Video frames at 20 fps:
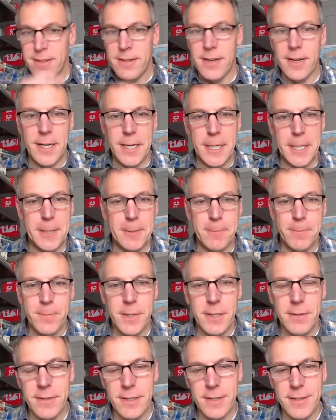
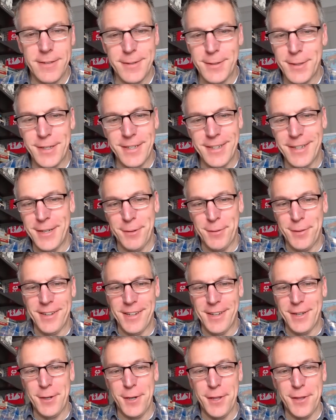
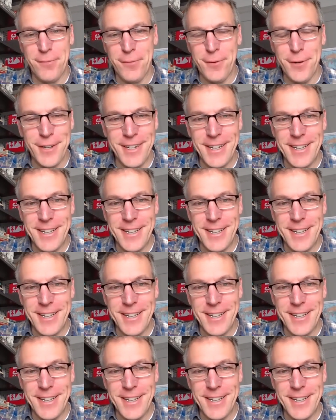go to the front